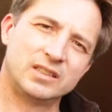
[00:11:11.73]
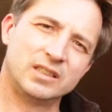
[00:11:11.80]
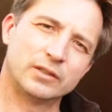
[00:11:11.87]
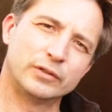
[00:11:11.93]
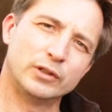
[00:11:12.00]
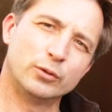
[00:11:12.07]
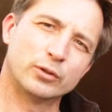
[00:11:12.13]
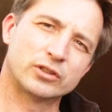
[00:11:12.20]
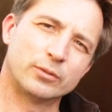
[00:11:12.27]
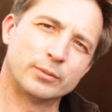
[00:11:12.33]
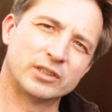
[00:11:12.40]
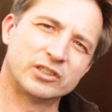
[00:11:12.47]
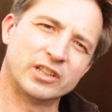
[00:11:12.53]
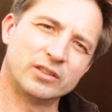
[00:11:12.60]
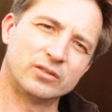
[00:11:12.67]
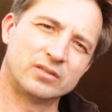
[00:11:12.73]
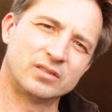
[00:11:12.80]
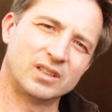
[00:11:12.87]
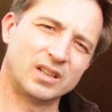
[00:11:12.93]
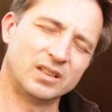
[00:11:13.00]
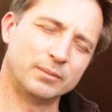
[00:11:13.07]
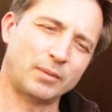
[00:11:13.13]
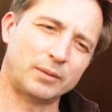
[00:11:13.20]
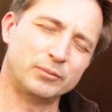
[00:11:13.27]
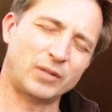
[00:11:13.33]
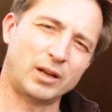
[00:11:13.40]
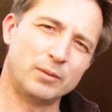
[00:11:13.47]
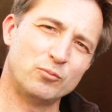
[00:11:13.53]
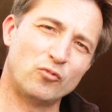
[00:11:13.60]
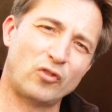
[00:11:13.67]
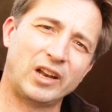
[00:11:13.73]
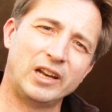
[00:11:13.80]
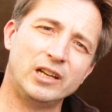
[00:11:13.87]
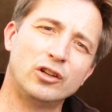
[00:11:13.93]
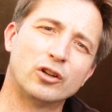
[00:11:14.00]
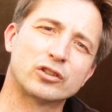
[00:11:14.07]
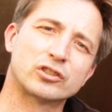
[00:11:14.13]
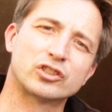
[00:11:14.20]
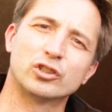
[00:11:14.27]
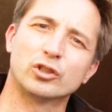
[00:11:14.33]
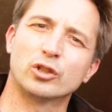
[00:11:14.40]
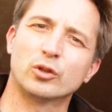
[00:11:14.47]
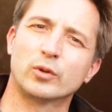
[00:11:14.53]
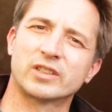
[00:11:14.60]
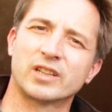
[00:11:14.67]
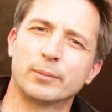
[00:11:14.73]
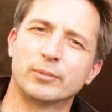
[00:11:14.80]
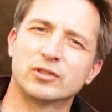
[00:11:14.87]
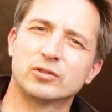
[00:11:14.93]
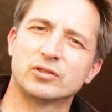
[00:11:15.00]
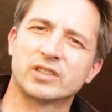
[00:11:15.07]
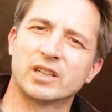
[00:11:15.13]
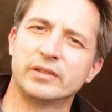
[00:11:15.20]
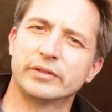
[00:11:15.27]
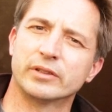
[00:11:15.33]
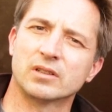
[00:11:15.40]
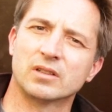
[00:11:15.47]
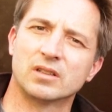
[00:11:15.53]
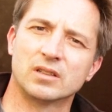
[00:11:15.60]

Dear viewers on my channel, I'm really not sure what's happened to Xavier.